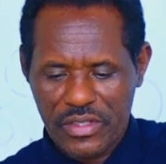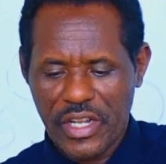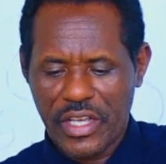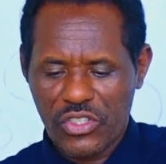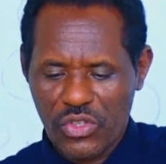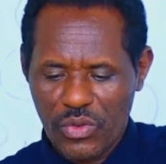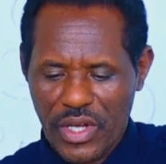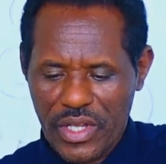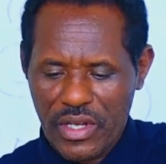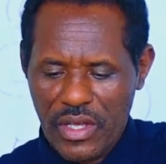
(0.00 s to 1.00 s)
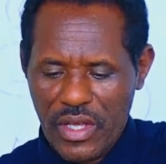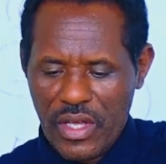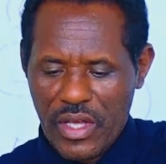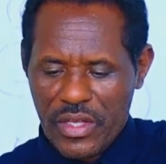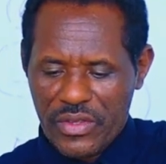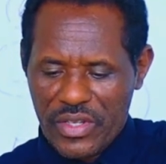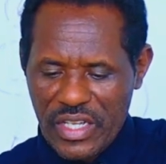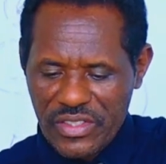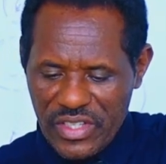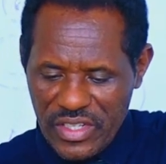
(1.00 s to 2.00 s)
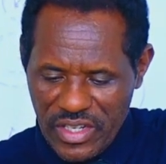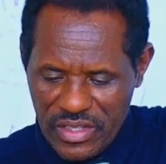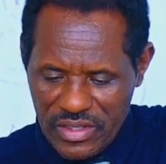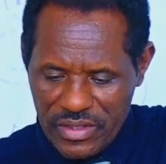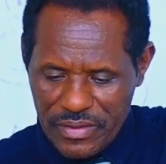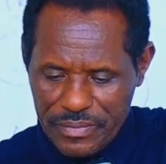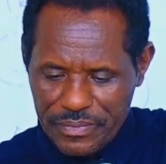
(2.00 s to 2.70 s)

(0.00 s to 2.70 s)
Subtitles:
The next one, transcendent.